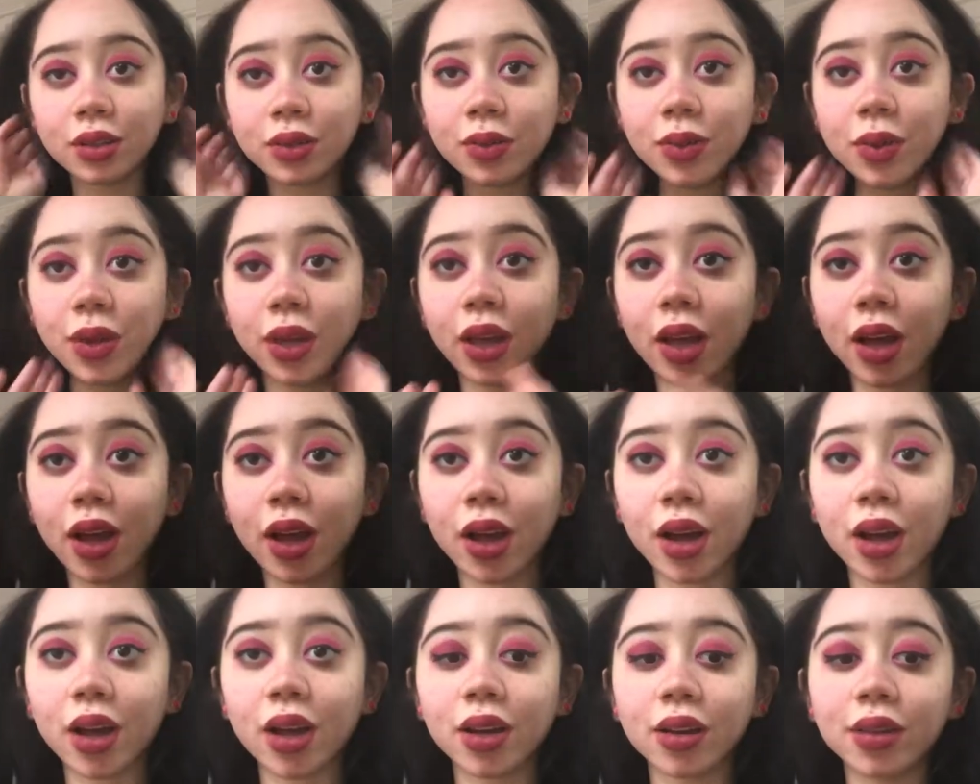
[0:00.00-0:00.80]
we
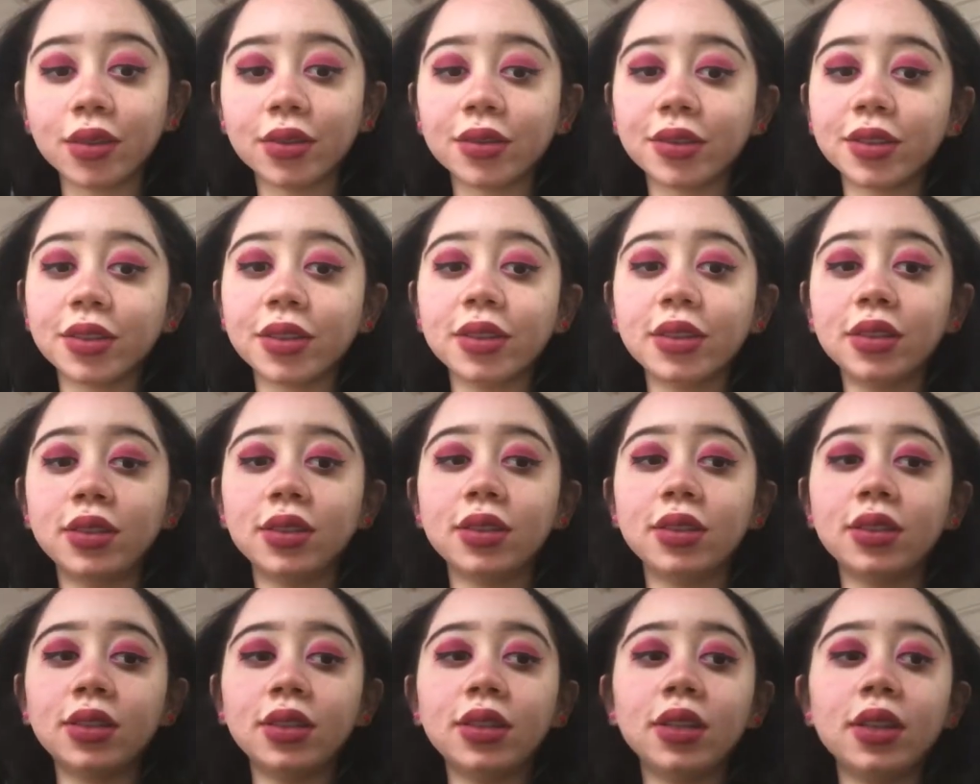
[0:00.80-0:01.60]
have
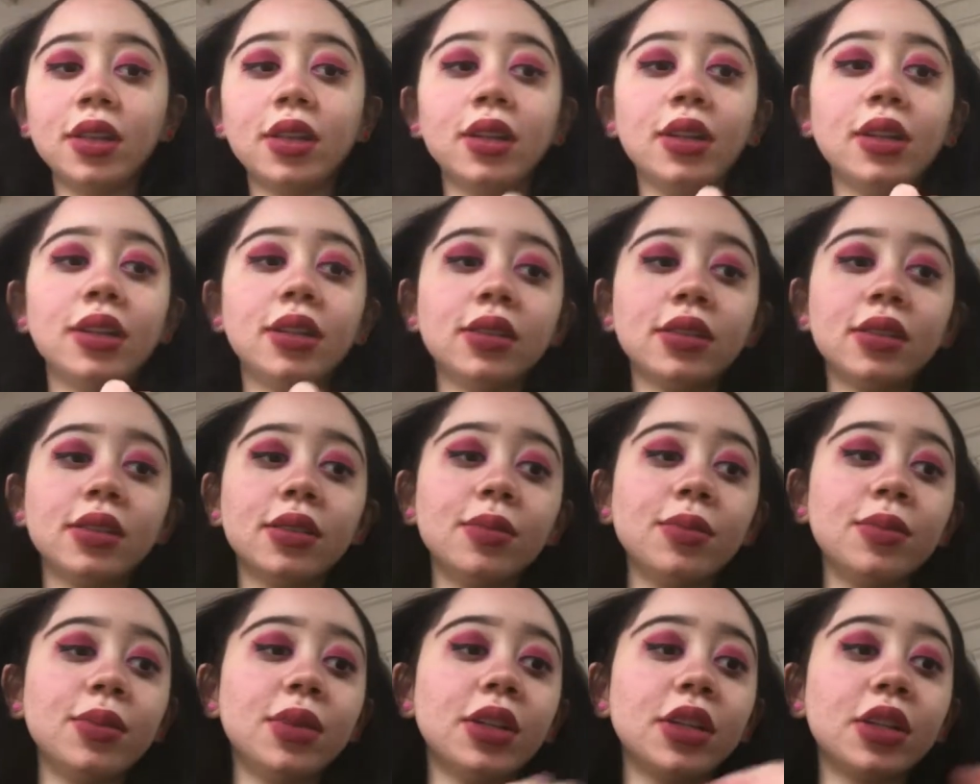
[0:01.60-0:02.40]

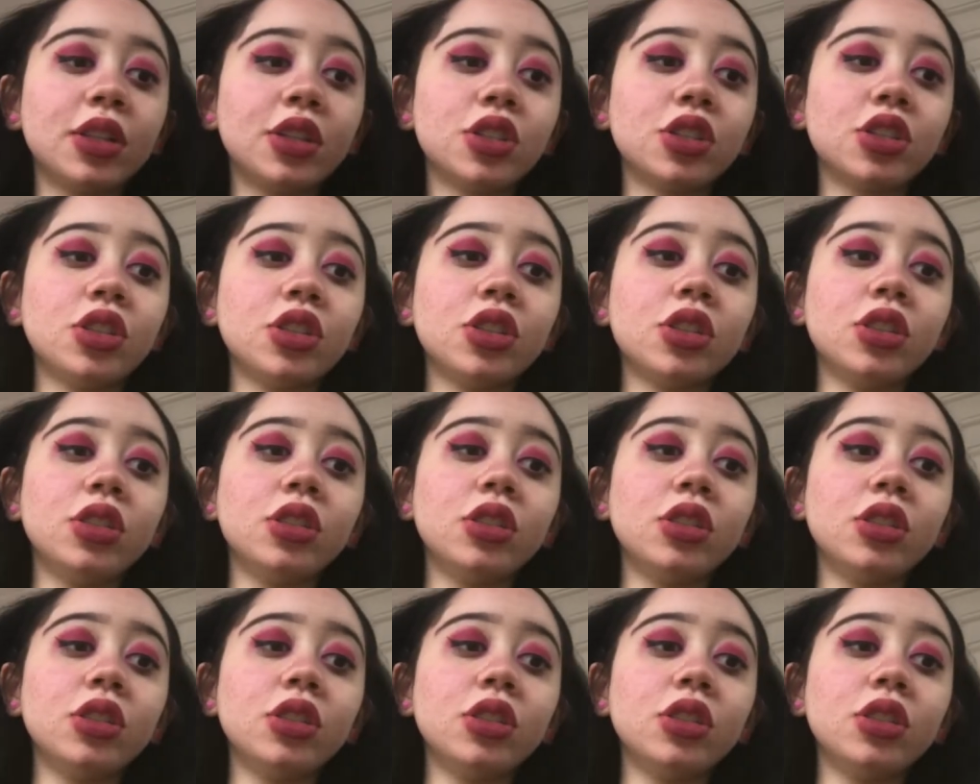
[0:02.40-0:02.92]
some pictures.